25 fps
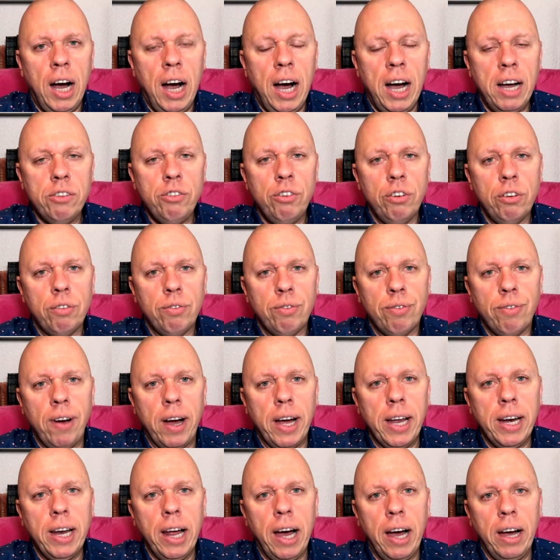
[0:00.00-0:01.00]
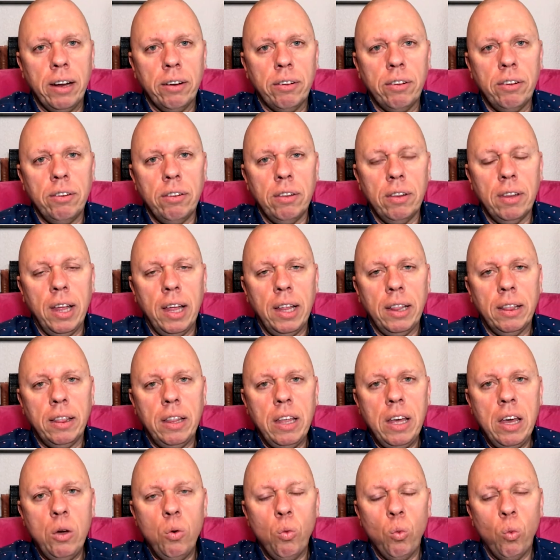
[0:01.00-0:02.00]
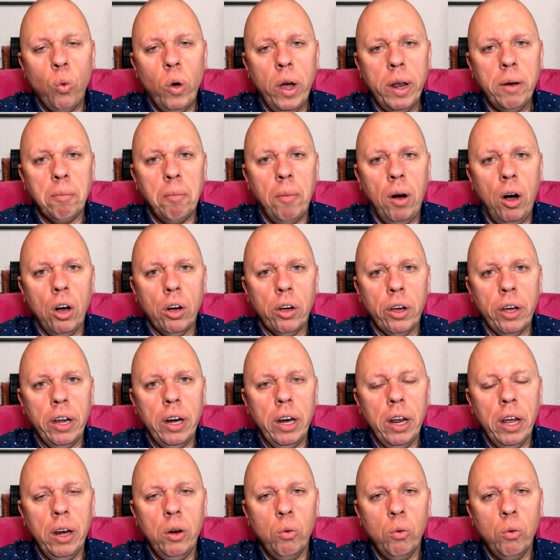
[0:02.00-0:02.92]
I just find out that the wet market